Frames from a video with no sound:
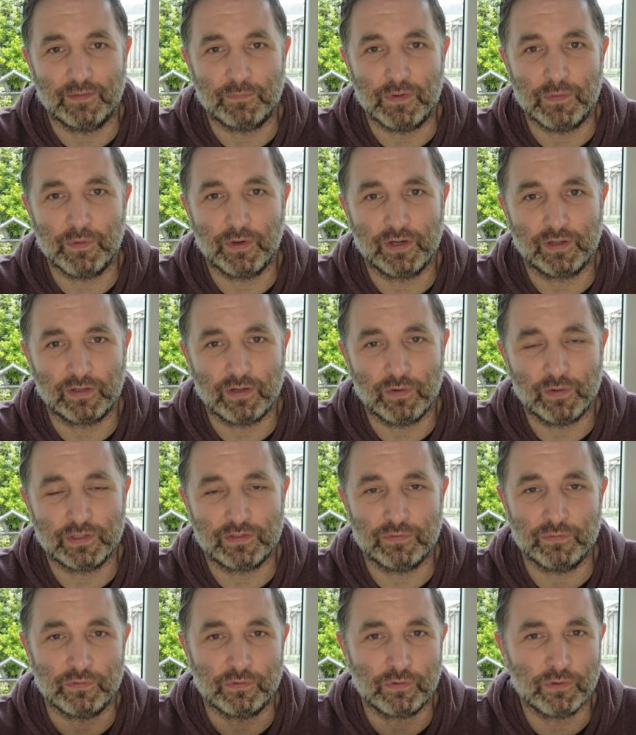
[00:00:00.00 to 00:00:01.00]
We were going
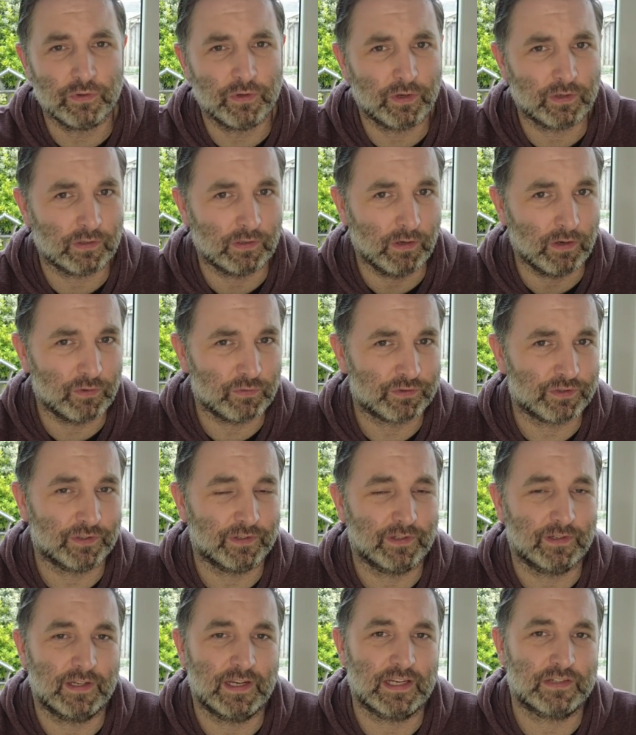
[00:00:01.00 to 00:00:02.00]
to Gunung
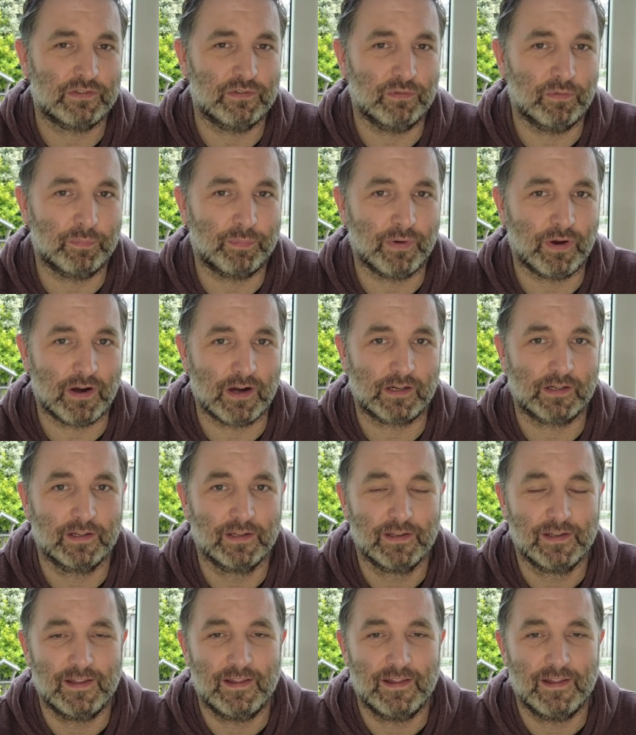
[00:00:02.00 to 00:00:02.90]
Leuser National Park,